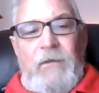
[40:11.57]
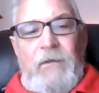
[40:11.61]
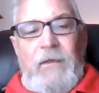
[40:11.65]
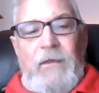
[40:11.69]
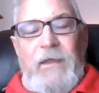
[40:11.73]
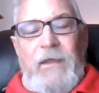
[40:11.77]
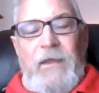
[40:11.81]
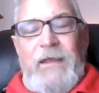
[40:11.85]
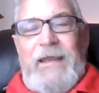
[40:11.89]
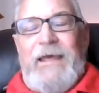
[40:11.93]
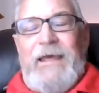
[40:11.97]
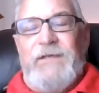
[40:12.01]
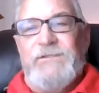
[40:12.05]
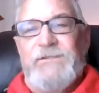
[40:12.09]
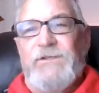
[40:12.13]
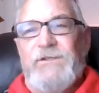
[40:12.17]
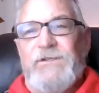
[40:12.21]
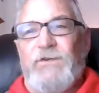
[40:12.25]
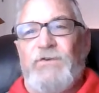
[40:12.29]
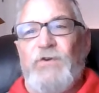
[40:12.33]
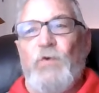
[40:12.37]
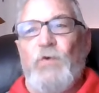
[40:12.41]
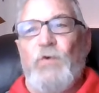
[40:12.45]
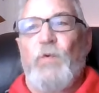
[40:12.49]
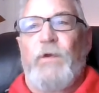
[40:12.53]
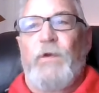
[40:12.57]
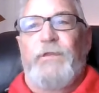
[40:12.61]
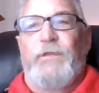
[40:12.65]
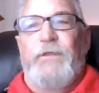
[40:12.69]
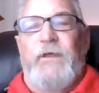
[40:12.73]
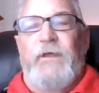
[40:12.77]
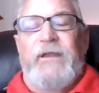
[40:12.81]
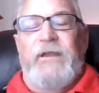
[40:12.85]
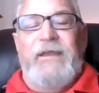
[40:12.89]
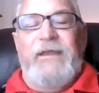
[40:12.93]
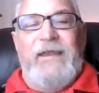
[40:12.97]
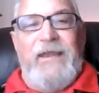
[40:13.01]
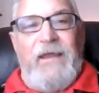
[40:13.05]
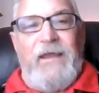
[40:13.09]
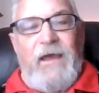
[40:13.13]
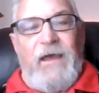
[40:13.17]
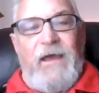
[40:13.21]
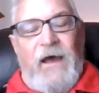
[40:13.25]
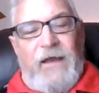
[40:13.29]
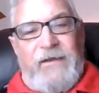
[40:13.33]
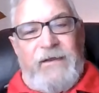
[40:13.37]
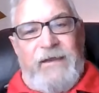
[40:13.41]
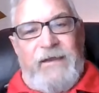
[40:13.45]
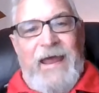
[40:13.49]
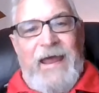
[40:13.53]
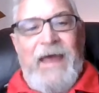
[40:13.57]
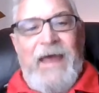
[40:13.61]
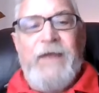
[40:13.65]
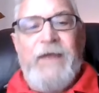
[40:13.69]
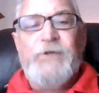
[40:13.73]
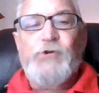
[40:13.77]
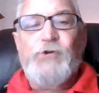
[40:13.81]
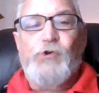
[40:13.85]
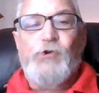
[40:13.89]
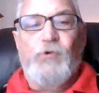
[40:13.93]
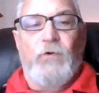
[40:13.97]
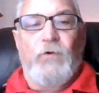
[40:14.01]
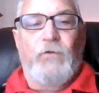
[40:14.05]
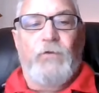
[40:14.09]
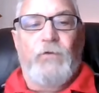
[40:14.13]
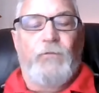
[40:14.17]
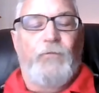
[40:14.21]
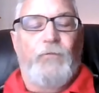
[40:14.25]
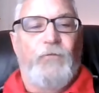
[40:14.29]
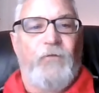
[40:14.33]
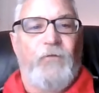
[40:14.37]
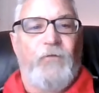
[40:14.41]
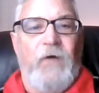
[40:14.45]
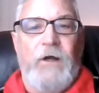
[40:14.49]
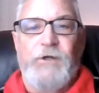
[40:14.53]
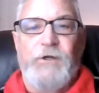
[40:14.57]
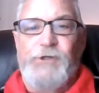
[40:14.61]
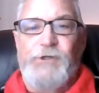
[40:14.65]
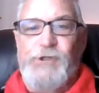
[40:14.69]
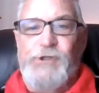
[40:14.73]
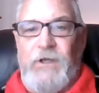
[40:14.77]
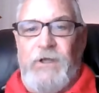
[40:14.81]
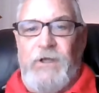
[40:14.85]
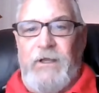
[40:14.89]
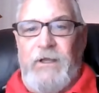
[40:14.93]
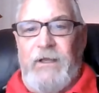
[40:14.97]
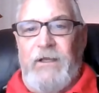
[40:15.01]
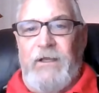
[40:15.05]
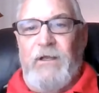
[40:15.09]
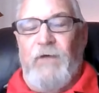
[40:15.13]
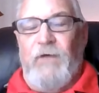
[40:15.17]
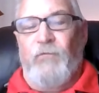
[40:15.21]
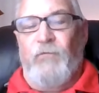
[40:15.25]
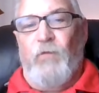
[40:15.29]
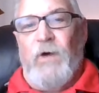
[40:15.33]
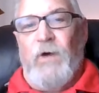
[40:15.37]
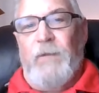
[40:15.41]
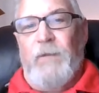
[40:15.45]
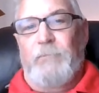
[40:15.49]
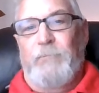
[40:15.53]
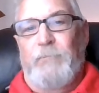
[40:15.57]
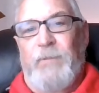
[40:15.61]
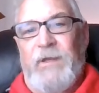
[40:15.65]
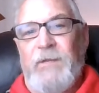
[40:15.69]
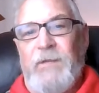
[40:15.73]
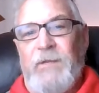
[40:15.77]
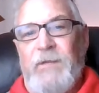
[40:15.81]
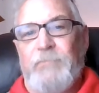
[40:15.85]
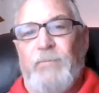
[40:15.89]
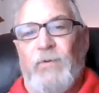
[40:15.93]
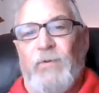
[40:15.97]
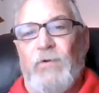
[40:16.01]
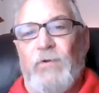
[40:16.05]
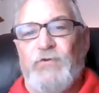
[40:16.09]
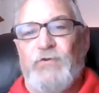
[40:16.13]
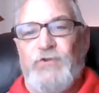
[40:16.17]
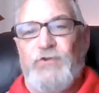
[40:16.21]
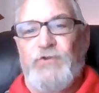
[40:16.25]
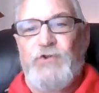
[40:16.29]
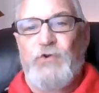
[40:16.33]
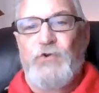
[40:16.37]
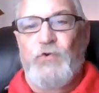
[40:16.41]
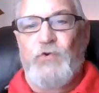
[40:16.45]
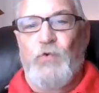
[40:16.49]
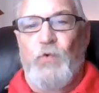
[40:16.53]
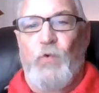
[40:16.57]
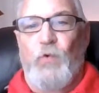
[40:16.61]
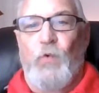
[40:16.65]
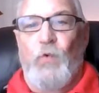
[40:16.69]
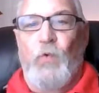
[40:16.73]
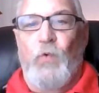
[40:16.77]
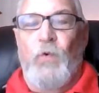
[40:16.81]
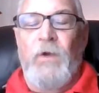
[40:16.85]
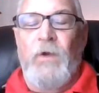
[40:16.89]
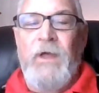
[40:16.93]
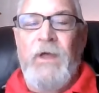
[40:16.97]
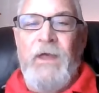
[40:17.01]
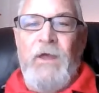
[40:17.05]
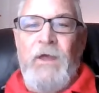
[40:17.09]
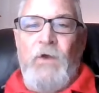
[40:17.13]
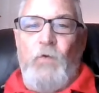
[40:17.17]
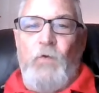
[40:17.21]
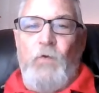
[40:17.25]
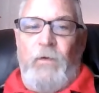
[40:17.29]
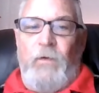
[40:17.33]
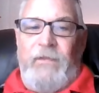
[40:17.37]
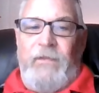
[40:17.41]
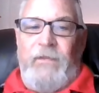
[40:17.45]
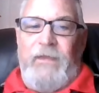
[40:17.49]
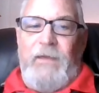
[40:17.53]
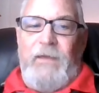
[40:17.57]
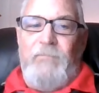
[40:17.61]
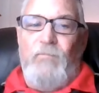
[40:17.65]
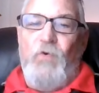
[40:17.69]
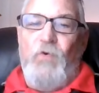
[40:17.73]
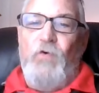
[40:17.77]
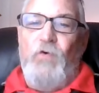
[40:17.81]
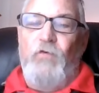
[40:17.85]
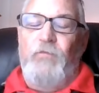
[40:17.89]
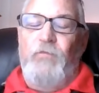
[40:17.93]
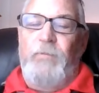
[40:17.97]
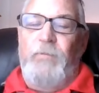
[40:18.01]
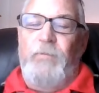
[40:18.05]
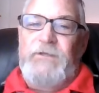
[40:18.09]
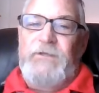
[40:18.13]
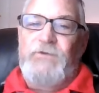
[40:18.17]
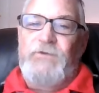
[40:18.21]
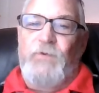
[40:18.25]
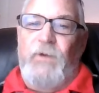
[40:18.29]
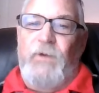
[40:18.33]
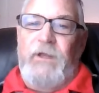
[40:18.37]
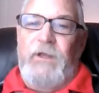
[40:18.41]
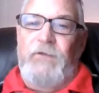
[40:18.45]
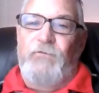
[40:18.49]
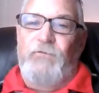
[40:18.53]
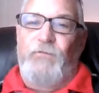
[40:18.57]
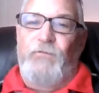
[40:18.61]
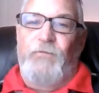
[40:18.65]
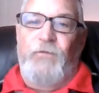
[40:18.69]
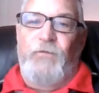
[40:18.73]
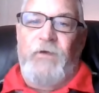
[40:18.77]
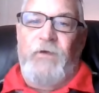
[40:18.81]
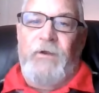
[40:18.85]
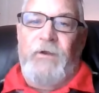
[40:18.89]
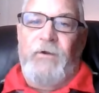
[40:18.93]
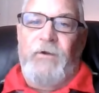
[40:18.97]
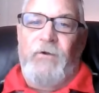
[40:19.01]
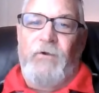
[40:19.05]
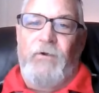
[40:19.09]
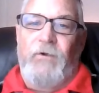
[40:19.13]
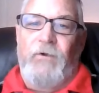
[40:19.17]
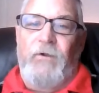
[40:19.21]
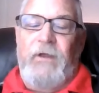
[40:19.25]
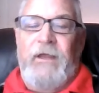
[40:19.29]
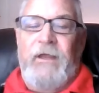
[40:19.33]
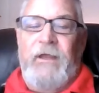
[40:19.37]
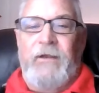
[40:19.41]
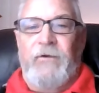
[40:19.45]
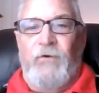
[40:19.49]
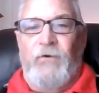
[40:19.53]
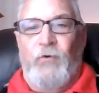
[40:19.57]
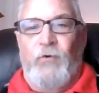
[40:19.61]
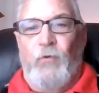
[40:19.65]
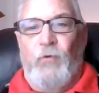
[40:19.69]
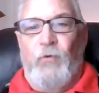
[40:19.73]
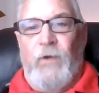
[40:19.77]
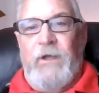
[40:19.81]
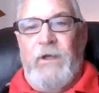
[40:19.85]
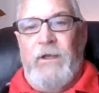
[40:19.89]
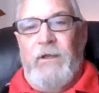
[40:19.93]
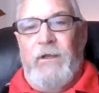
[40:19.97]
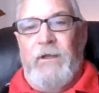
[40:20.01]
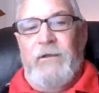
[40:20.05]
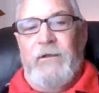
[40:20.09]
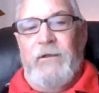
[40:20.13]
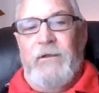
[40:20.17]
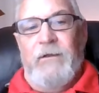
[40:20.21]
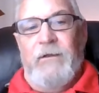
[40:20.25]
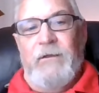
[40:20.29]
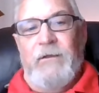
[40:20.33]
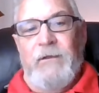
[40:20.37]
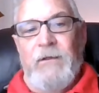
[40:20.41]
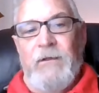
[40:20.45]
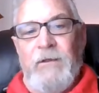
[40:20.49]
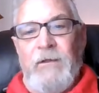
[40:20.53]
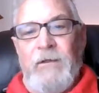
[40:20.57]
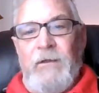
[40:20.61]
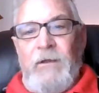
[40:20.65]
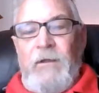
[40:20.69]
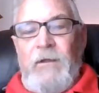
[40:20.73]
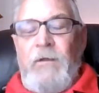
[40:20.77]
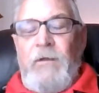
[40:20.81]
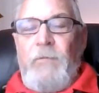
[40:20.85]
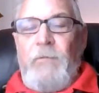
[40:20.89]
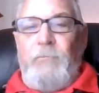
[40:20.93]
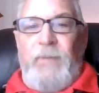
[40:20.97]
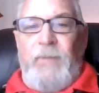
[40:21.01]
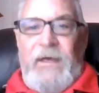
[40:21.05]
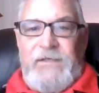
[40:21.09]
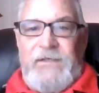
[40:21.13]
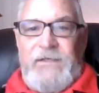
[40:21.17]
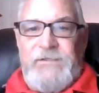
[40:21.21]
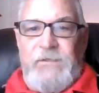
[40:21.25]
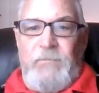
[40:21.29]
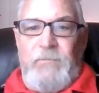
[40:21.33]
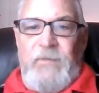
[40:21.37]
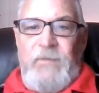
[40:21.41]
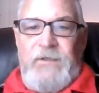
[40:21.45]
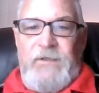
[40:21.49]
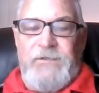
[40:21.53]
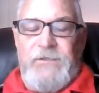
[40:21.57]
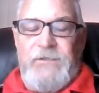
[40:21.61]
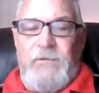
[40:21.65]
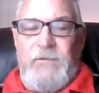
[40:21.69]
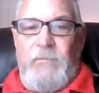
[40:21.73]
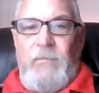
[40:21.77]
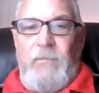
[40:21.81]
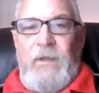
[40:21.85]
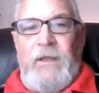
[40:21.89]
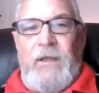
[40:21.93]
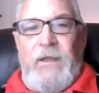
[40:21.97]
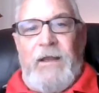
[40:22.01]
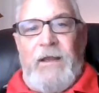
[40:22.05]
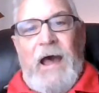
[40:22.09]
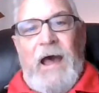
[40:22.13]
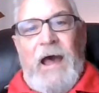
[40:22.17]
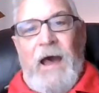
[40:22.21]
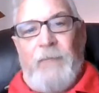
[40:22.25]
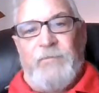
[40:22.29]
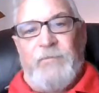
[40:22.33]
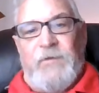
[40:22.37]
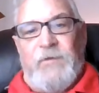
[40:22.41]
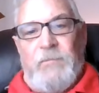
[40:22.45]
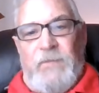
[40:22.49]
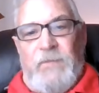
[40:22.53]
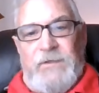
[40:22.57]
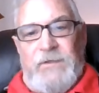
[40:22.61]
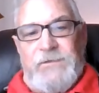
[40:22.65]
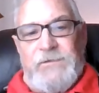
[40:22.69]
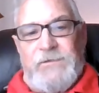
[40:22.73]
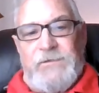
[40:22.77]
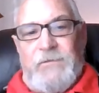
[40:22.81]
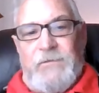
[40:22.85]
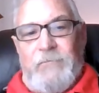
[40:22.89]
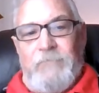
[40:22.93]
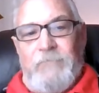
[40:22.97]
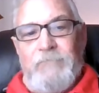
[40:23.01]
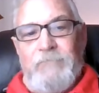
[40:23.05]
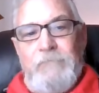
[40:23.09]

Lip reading: It has to do with a natural functioning of what people do when they move between fear and greed, pessimism and optimism.